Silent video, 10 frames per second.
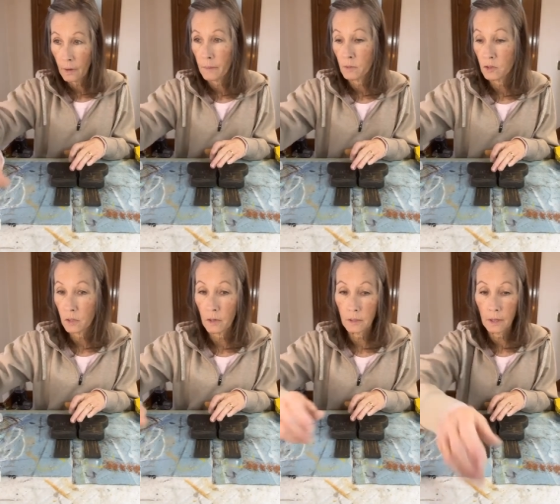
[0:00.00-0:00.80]
and I'm
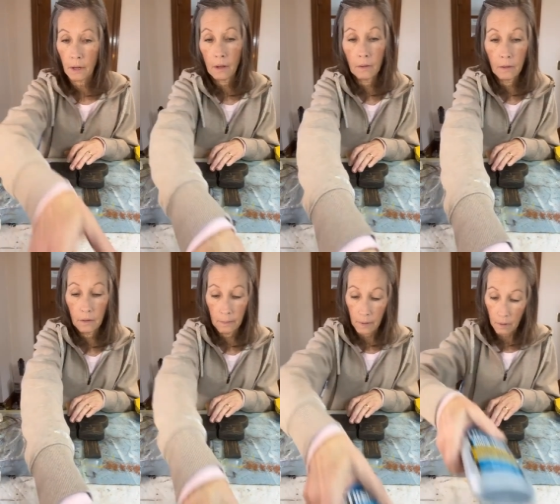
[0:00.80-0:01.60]
just going to take a
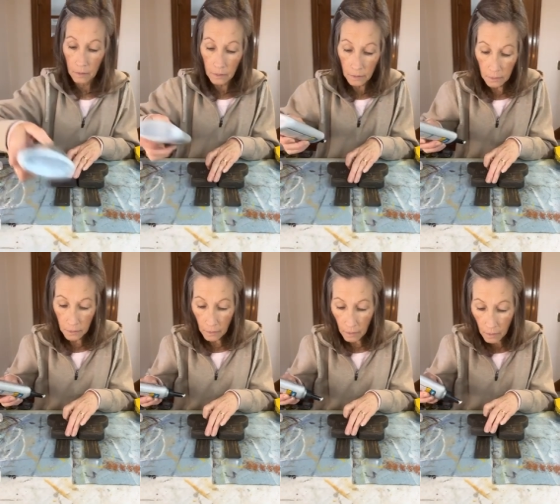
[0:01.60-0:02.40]
little bit of
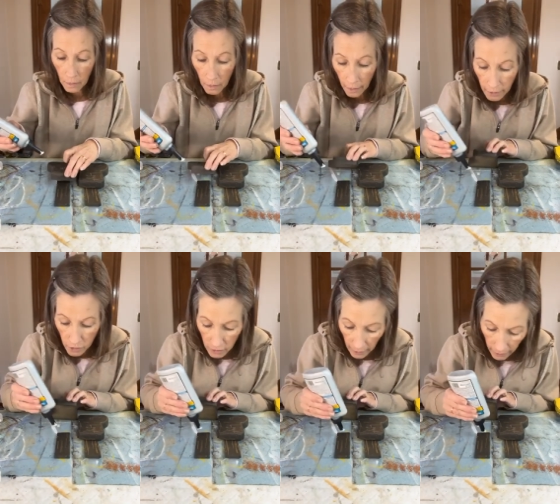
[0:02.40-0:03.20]
glue. I
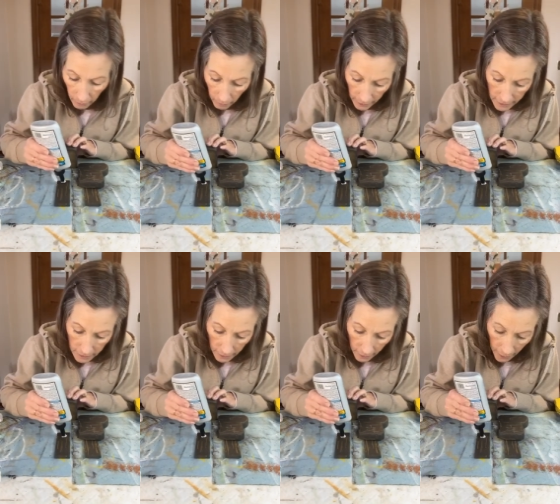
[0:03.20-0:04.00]
just kind of
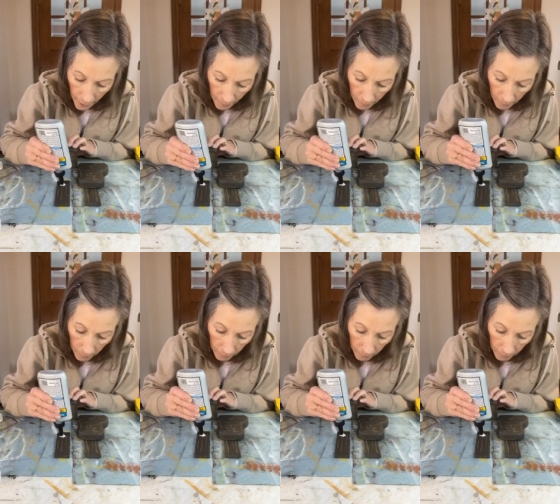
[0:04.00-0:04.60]
raised it up.